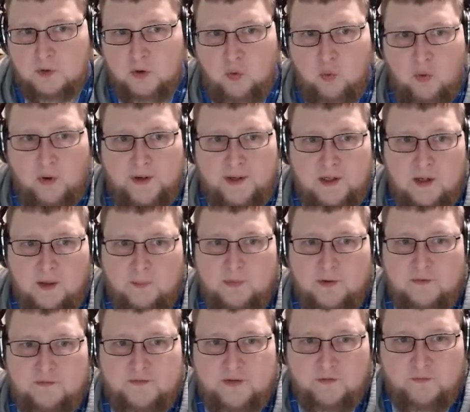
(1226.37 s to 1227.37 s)
quite a
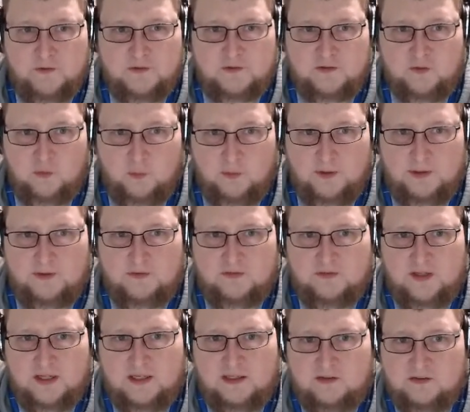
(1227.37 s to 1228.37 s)
number of different stories
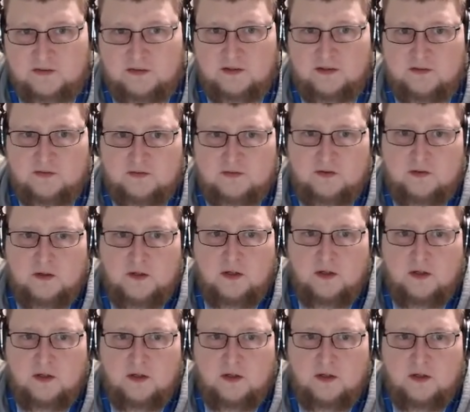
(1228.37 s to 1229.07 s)
that exist